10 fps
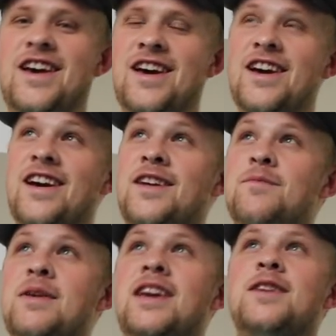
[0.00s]

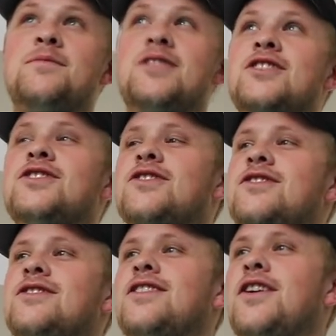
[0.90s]
and making them digital,
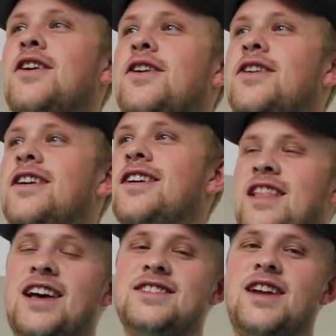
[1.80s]
so
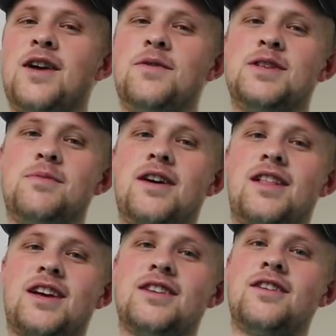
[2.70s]
last night we spent
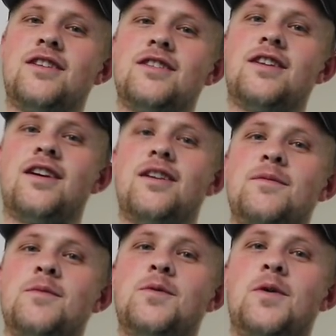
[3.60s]
like a ton of
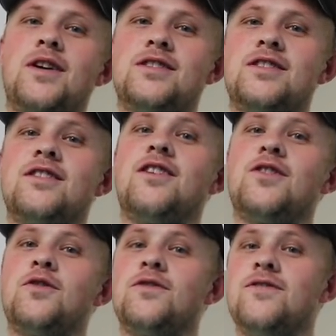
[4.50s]
time watching all
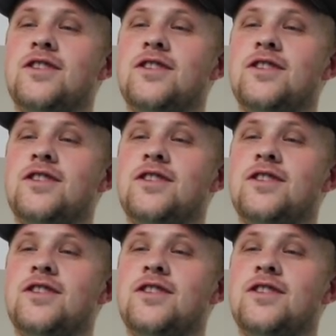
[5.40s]
the old